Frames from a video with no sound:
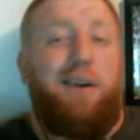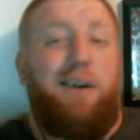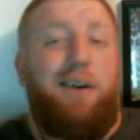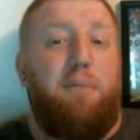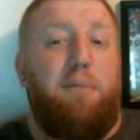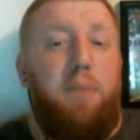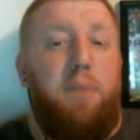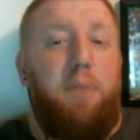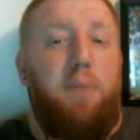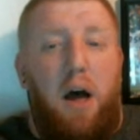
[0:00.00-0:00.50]

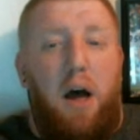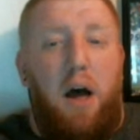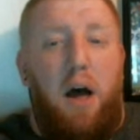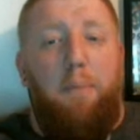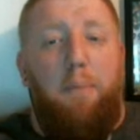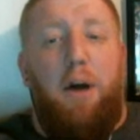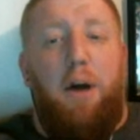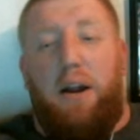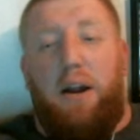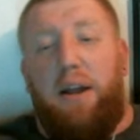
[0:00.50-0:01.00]
them.
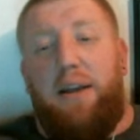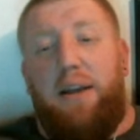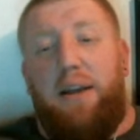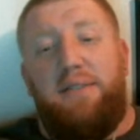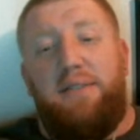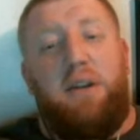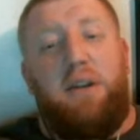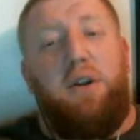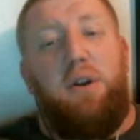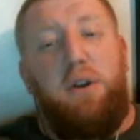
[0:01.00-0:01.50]
I'm not going to
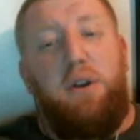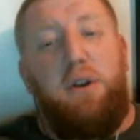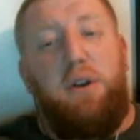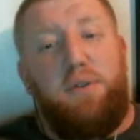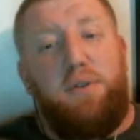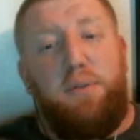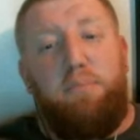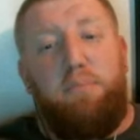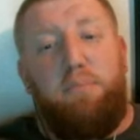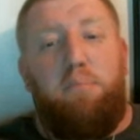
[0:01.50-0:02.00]
continue to
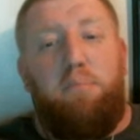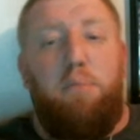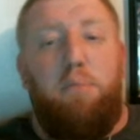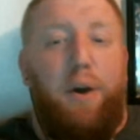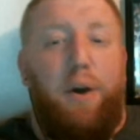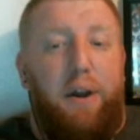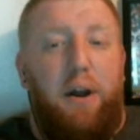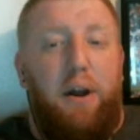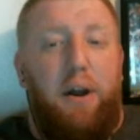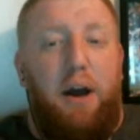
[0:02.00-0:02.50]
use them,
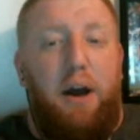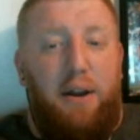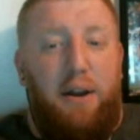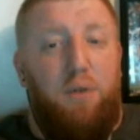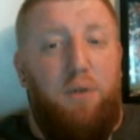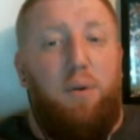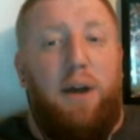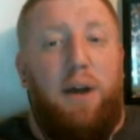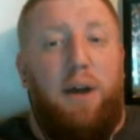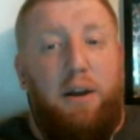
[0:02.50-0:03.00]
but I
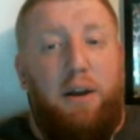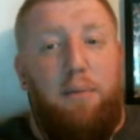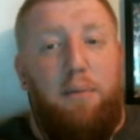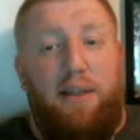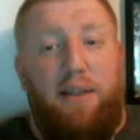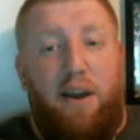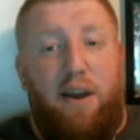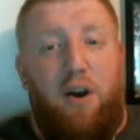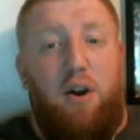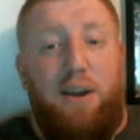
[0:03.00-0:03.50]
do like them,
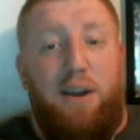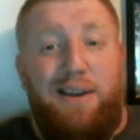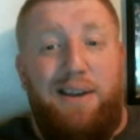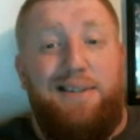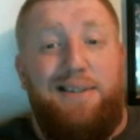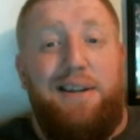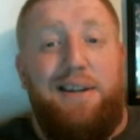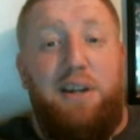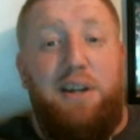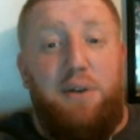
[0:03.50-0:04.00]
and they are
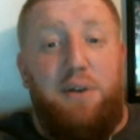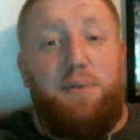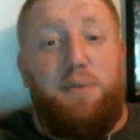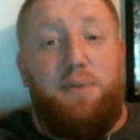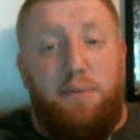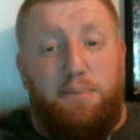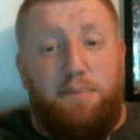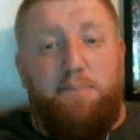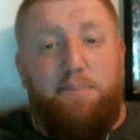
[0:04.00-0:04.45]
easy to use.